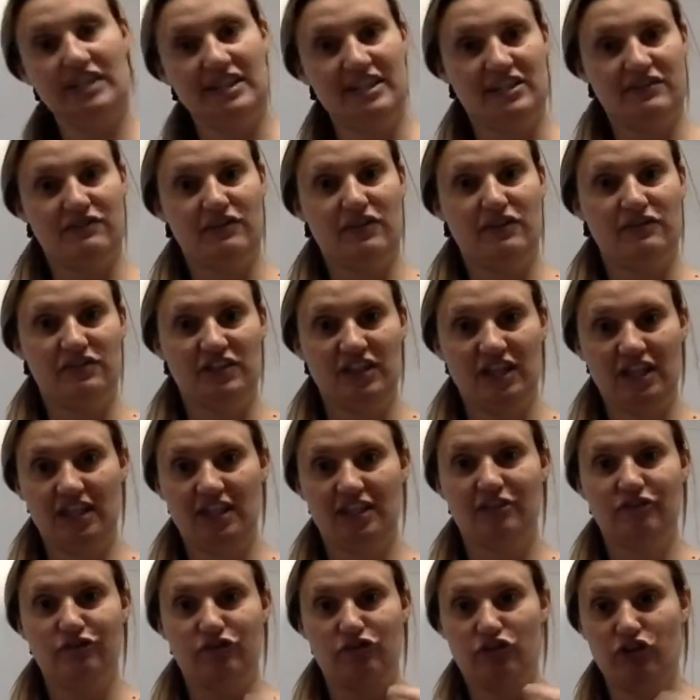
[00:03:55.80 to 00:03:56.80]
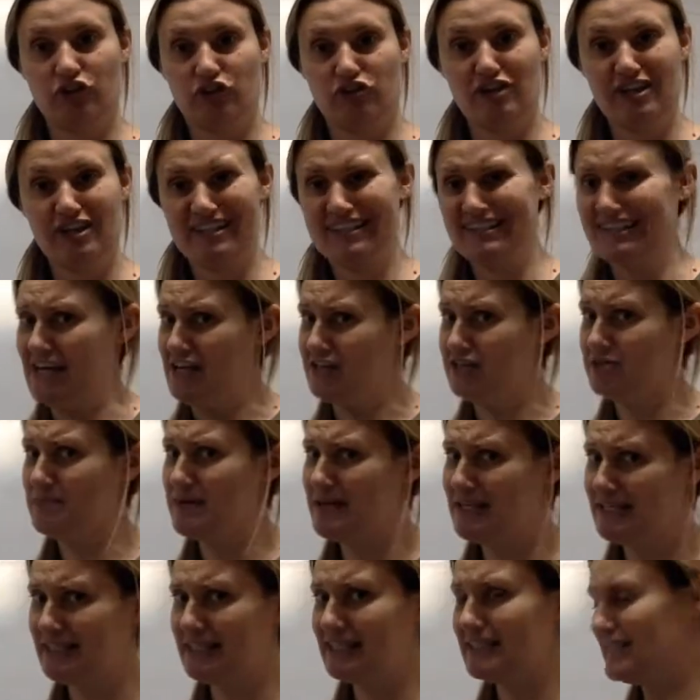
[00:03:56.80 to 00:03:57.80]
is 50 degrees. Not the
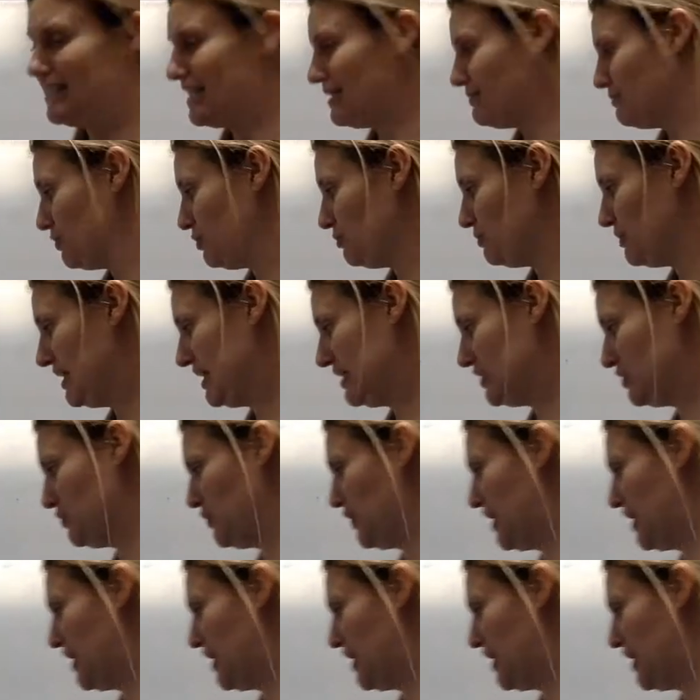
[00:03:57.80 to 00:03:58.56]
best example because we